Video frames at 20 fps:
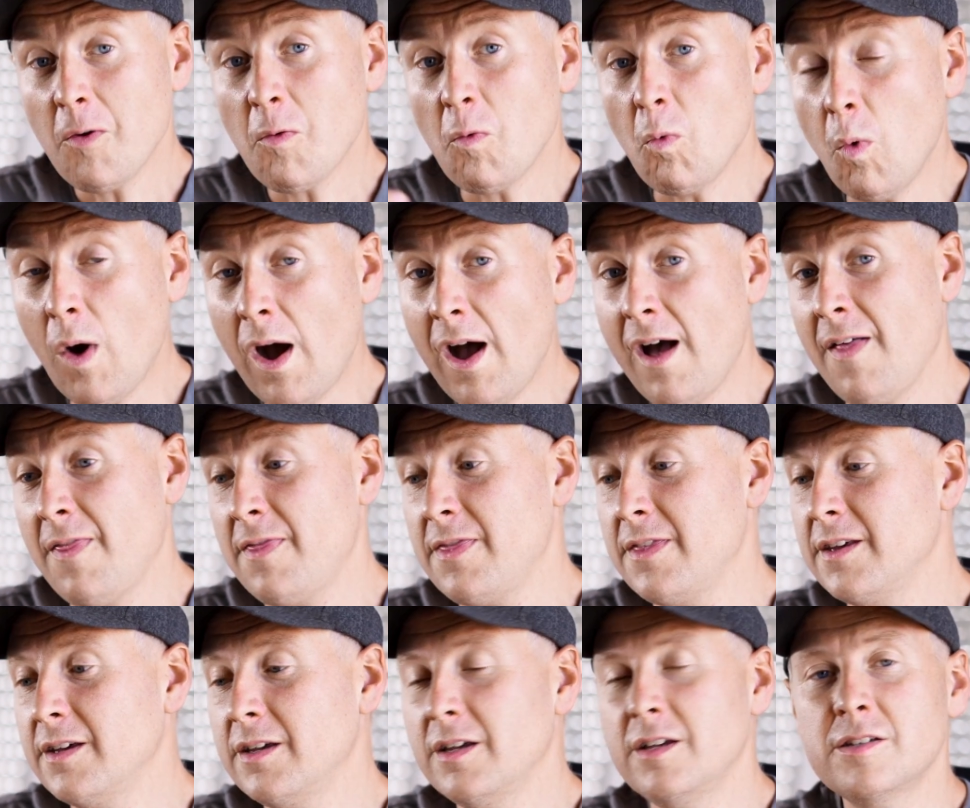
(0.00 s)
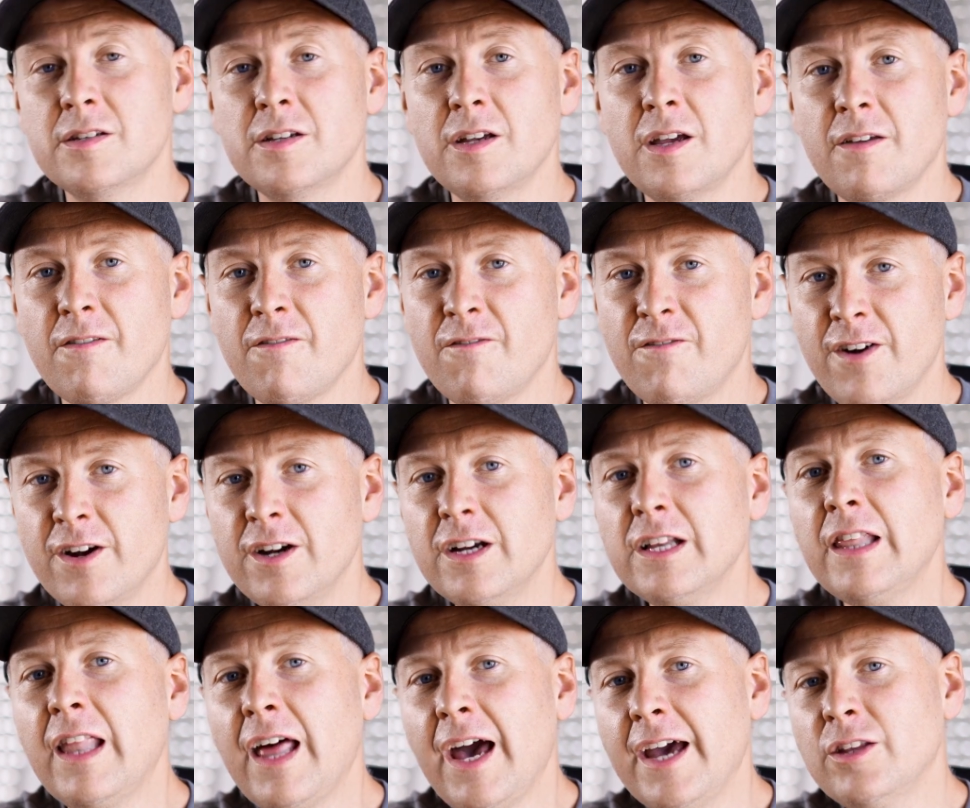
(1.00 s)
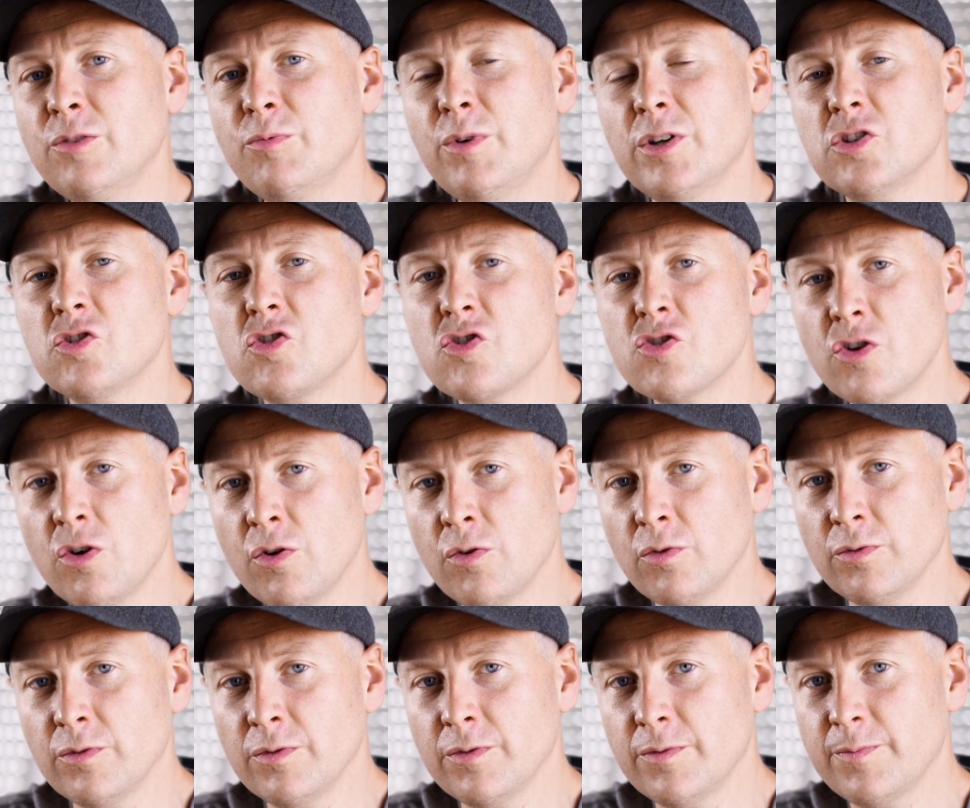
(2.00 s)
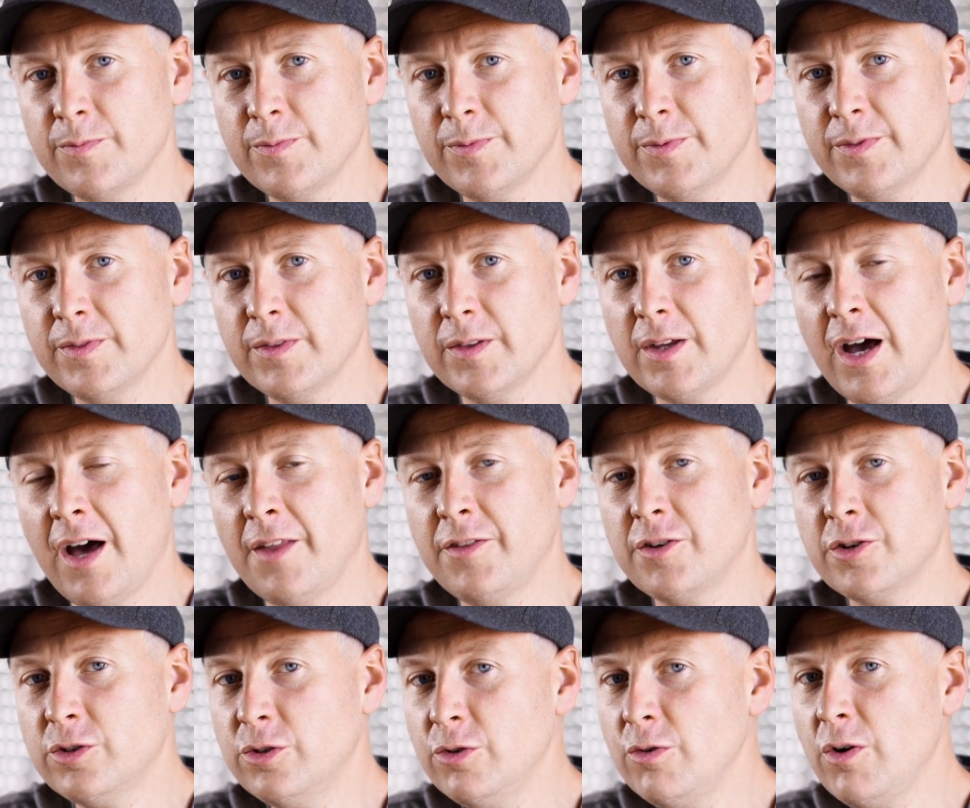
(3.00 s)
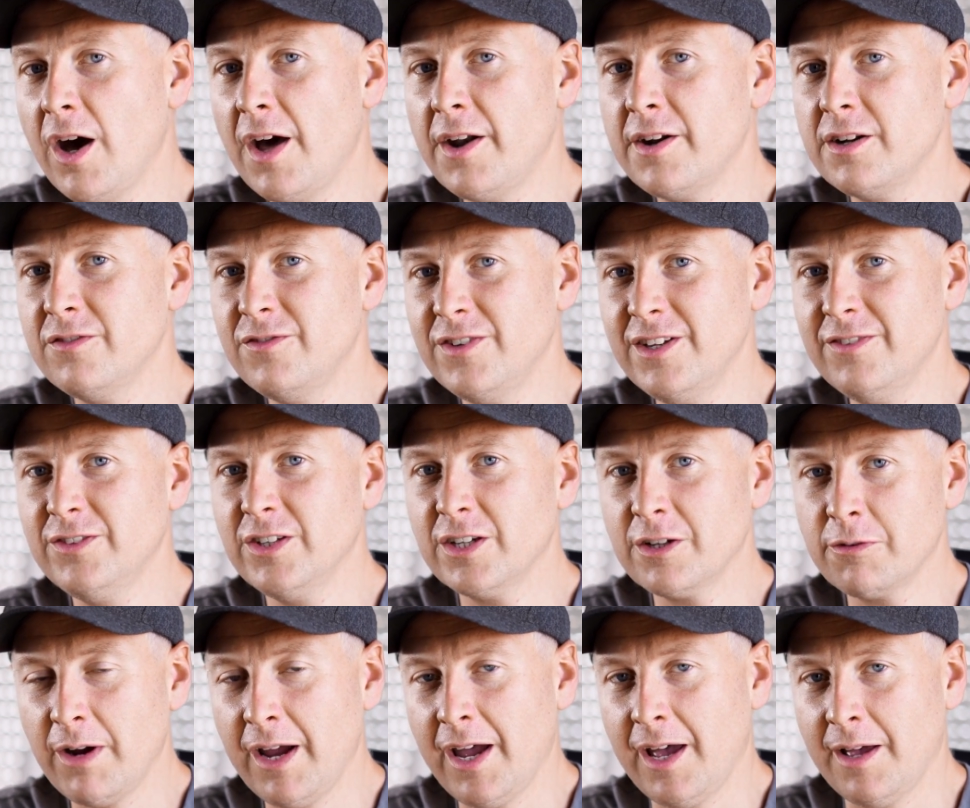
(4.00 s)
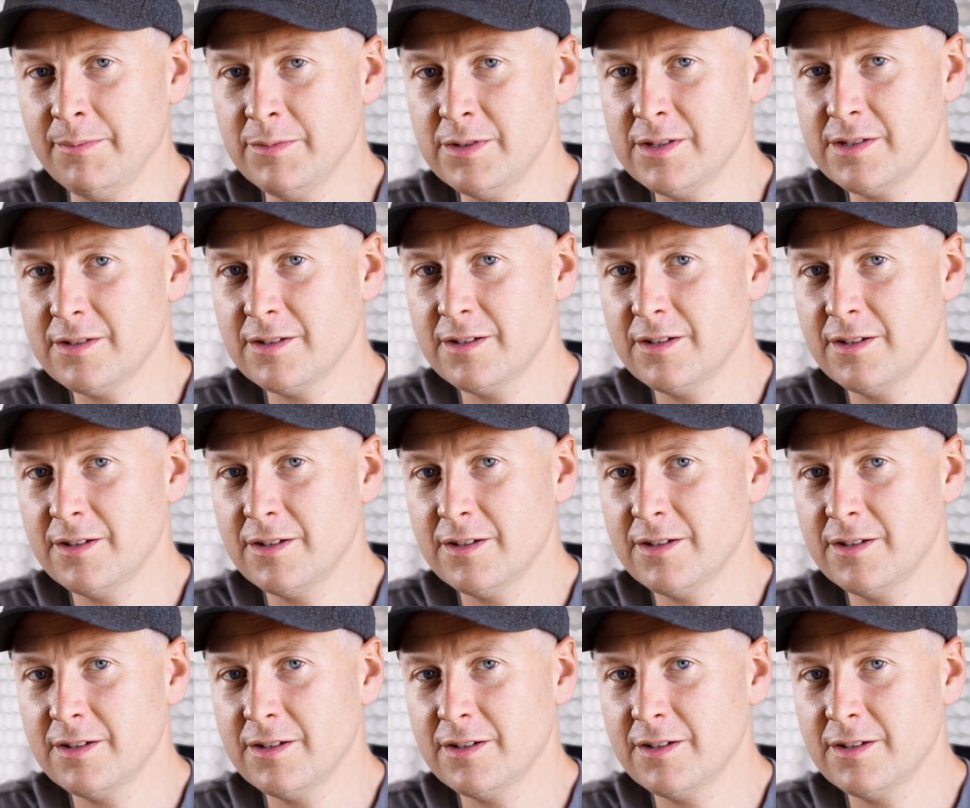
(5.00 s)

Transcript: One is a very lightweight drone, under 250 grams,